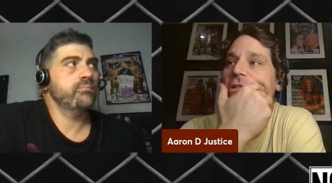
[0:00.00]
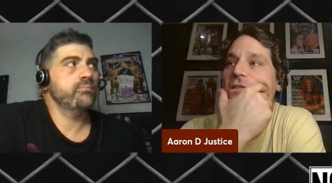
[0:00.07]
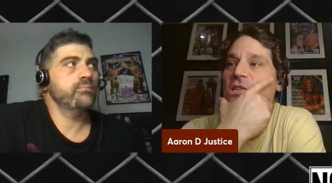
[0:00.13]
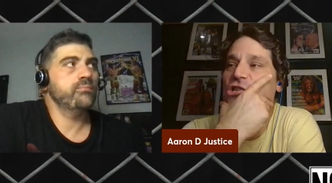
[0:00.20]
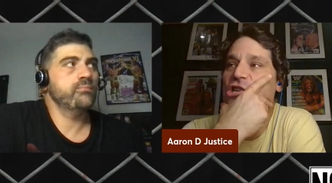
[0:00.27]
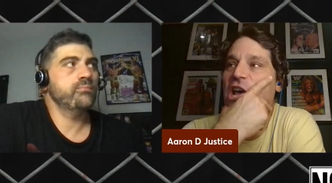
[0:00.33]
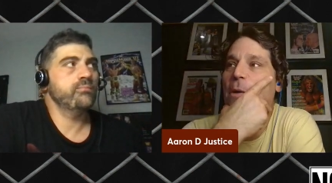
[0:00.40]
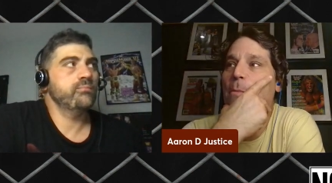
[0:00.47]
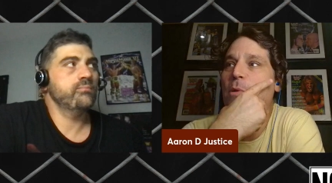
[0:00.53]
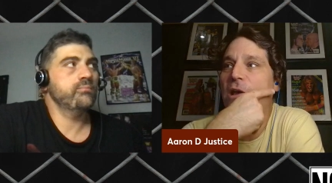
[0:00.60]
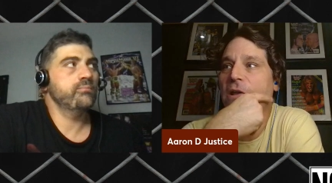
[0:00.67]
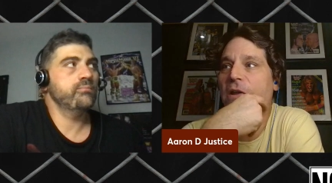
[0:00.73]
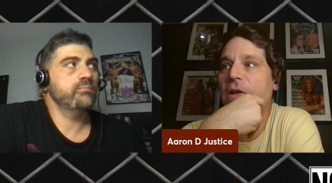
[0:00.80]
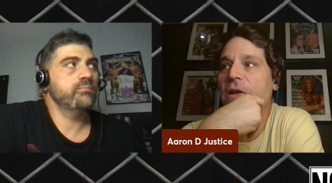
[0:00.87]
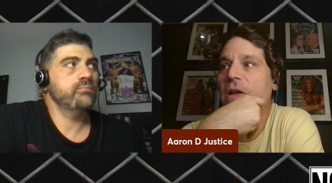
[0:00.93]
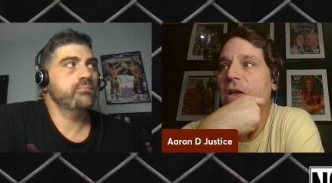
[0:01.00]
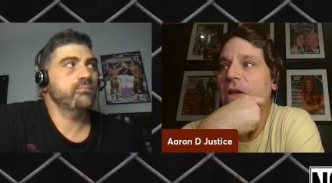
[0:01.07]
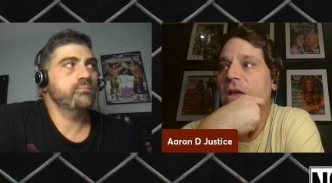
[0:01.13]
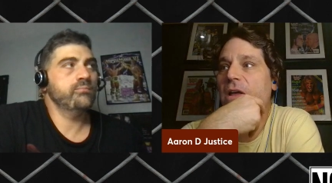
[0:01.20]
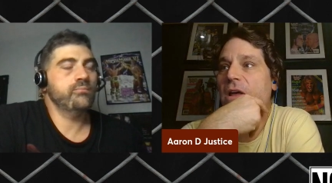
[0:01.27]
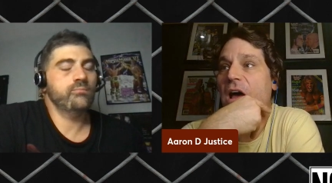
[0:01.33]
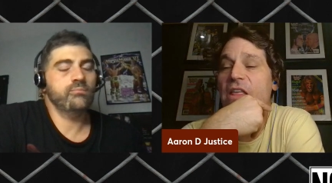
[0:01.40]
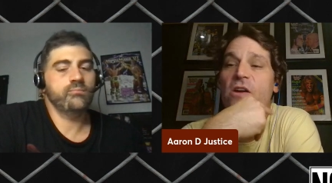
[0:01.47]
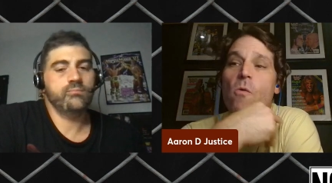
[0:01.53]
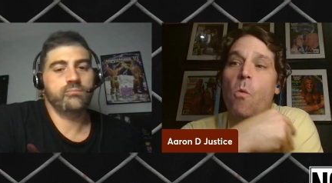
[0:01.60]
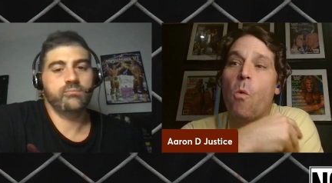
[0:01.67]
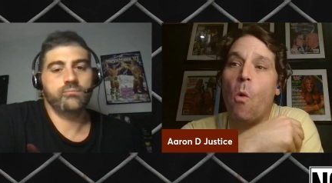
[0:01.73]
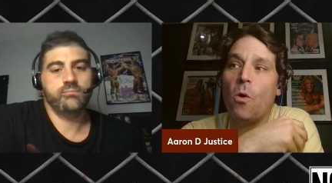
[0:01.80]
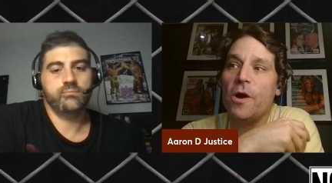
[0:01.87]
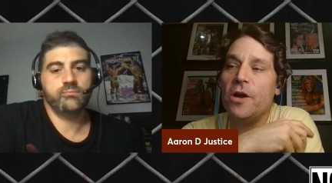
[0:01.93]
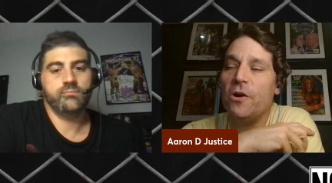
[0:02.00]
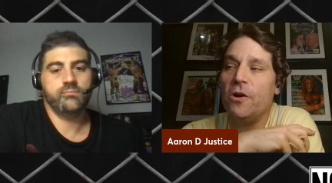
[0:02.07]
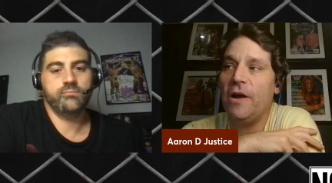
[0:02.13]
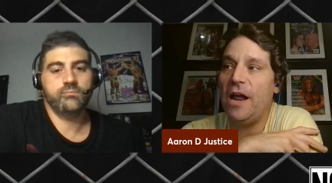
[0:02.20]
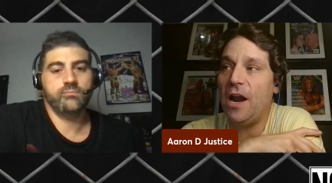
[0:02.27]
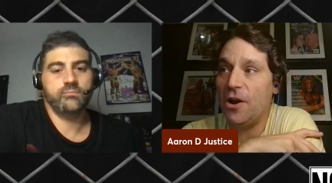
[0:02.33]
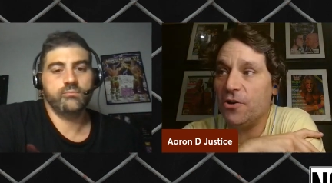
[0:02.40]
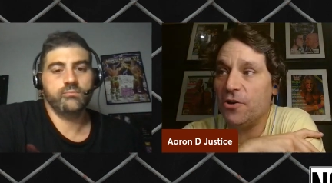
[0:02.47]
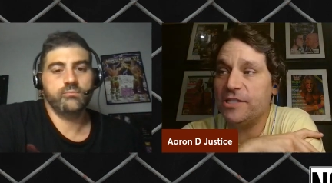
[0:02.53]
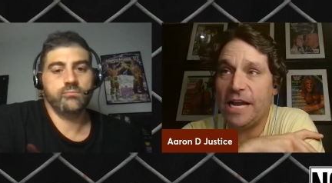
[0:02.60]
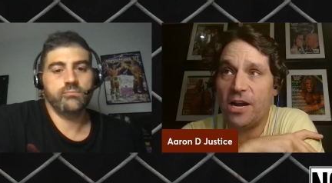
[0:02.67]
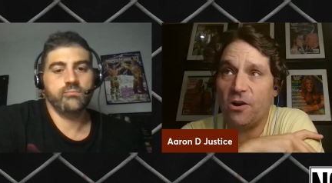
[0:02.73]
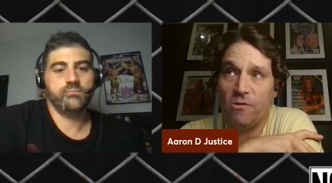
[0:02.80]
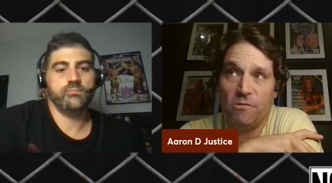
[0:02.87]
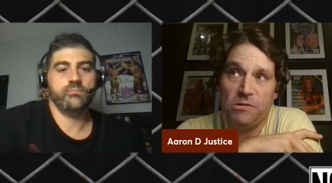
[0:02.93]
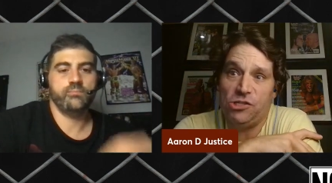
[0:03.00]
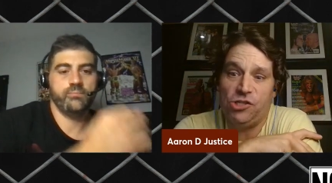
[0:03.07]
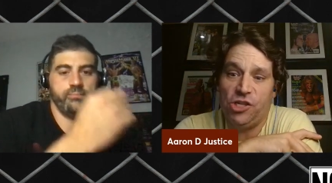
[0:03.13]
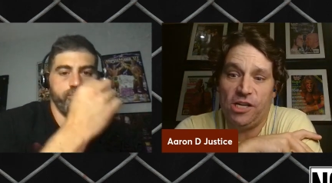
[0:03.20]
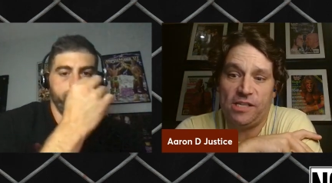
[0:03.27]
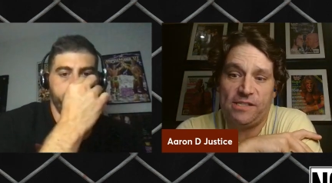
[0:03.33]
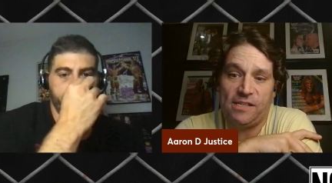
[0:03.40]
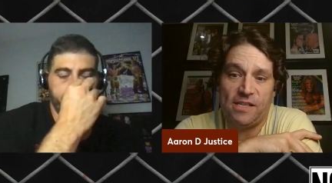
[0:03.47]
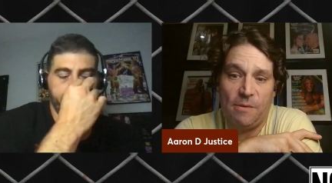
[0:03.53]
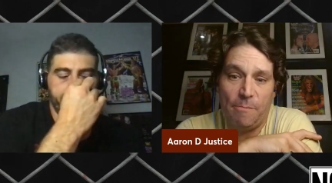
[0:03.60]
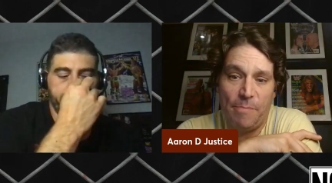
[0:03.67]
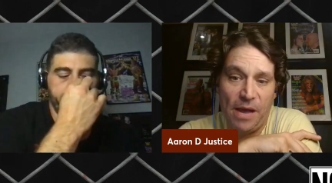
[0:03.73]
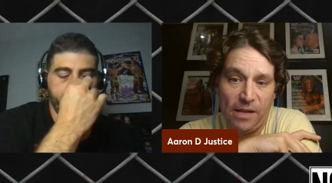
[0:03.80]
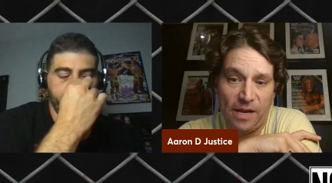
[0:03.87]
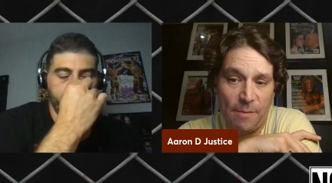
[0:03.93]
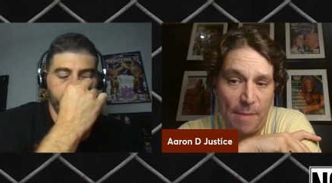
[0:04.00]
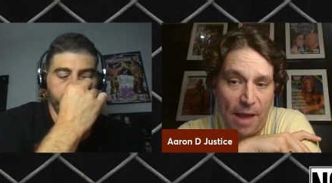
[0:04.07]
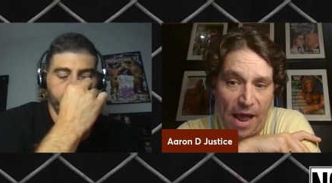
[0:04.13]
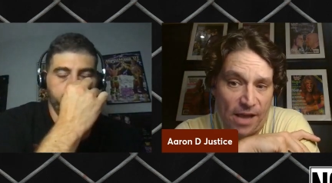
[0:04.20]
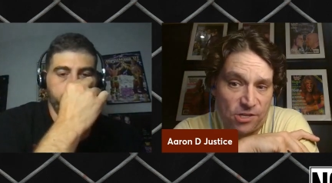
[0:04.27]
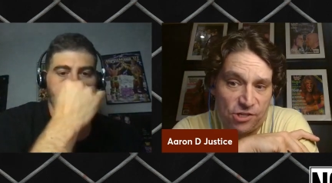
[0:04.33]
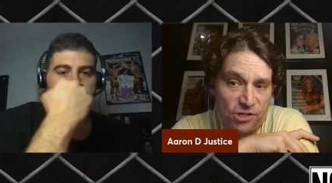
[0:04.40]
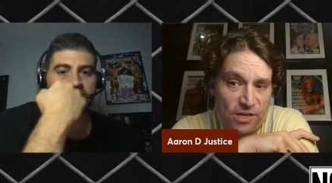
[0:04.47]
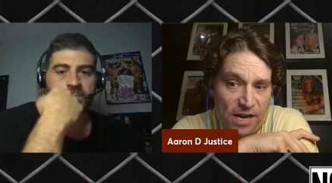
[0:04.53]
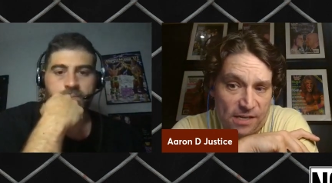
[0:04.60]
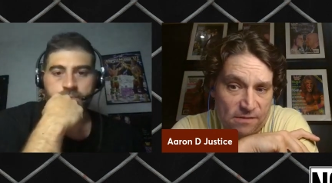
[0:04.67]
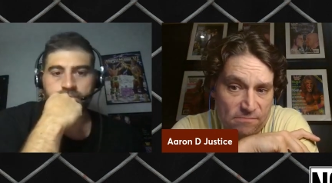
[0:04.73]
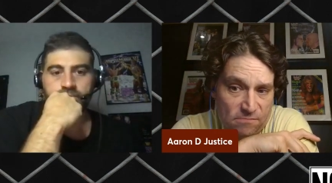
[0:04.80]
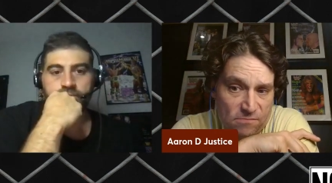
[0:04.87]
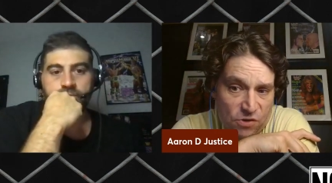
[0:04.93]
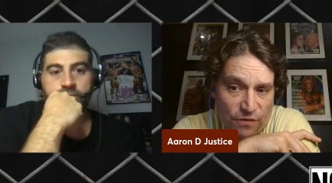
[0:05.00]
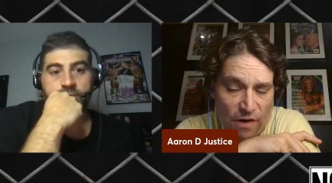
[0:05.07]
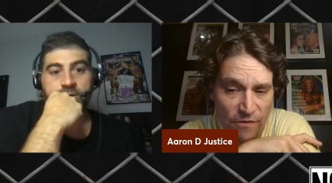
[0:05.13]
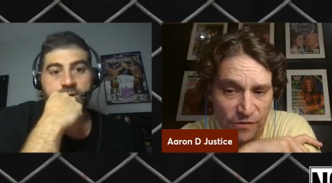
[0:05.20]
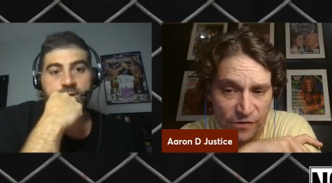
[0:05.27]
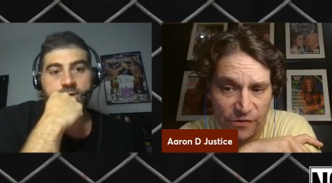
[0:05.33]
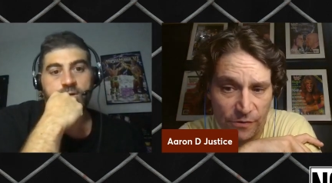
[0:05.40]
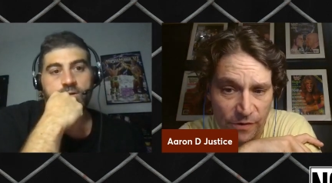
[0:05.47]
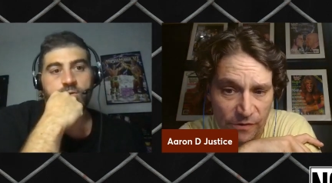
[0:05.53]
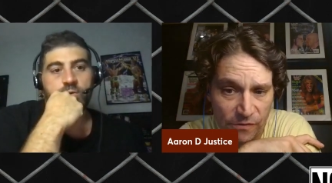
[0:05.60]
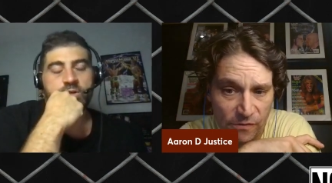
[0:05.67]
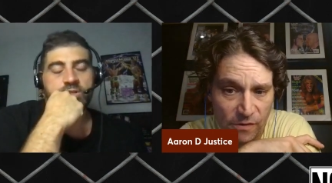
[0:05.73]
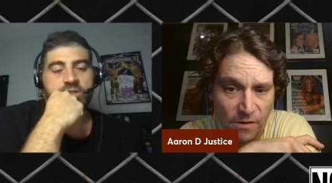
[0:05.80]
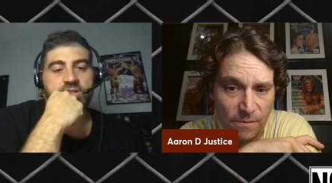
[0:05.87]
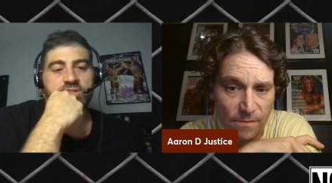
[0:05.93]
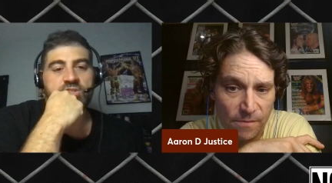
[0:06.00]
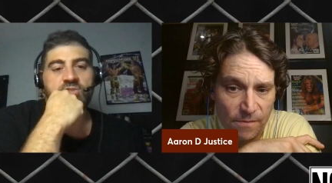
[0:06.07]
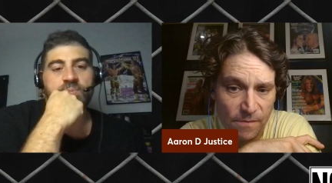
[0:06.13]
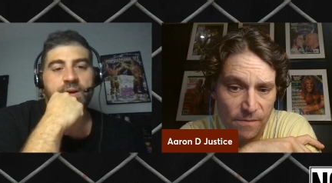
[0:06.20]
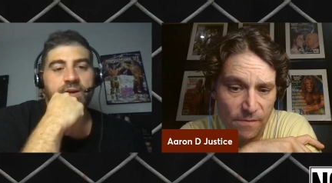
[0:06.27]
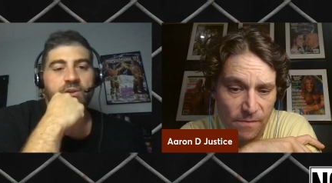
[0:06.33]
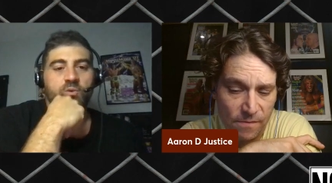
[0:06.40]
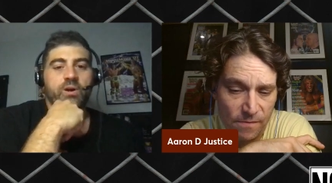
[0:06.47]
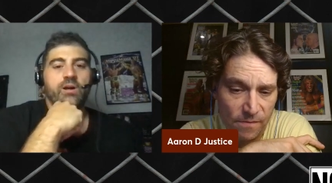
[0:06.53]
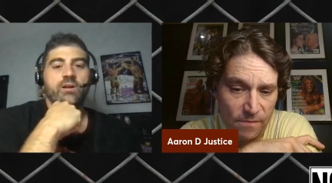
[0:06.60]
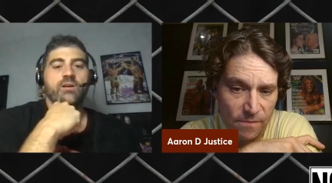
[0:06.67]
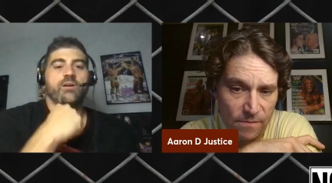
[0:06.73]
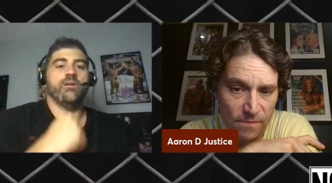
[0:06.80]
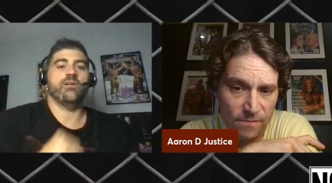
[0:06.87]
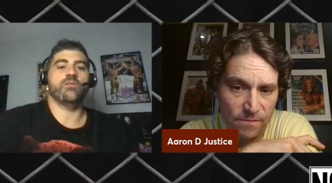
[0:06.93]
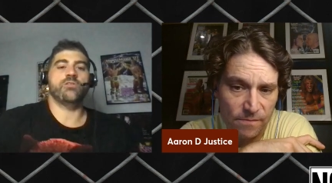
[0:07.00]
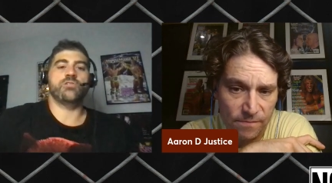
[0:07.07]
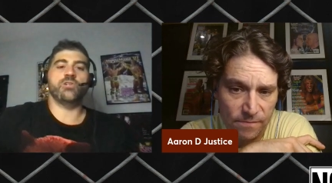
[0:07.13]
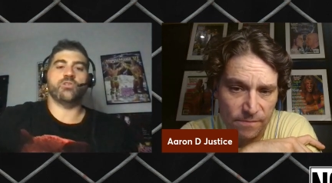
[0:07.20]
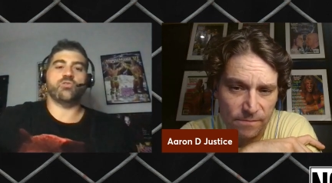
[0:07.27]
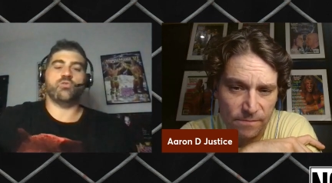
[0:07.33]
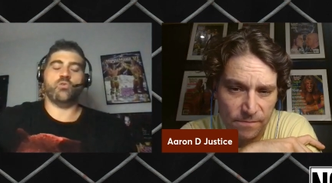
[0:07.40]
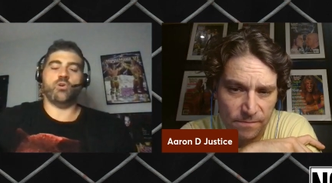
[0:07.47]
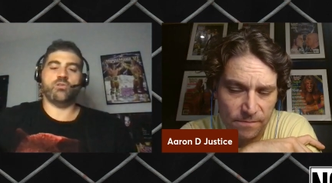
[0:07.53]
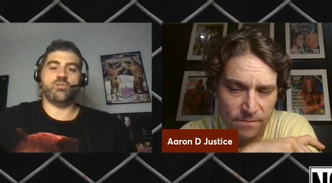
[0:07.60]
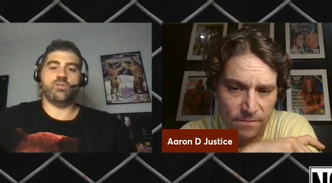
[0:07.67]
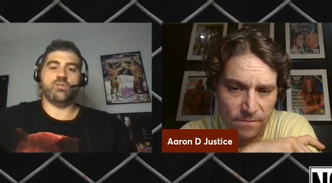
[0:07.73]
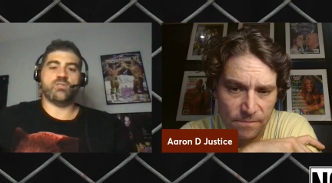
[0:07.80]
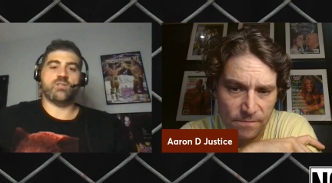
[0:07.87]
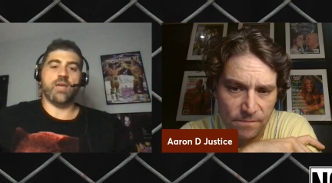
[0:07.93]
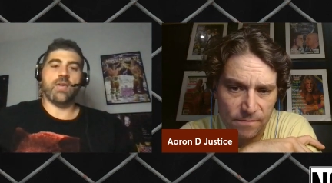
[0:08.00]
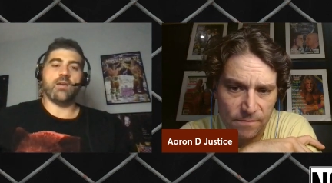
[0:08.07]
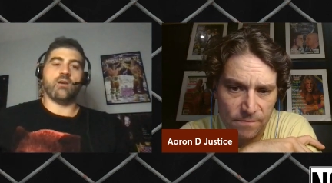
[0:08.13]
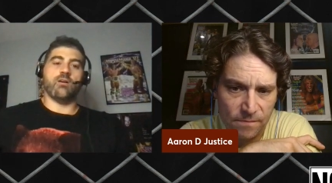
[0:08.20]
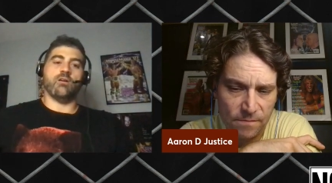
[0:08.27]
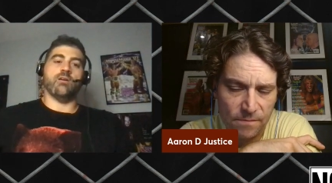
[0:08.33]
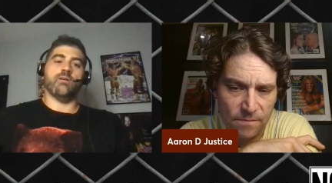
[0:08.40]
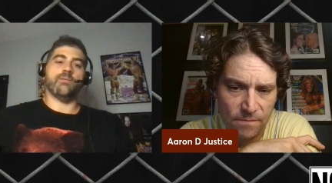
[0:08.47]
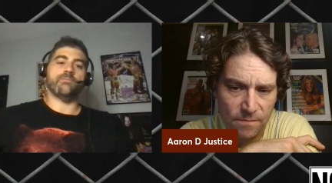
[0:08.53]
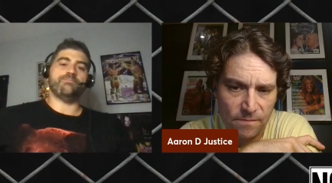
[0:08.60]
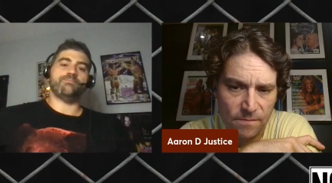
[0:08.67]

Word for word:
Speaker 1: as the champion, I think Warrior and Undertaker is just as compelling a match at Survivor Series.
Speaker 2: Well, so this is my other wild card. Does does Taker?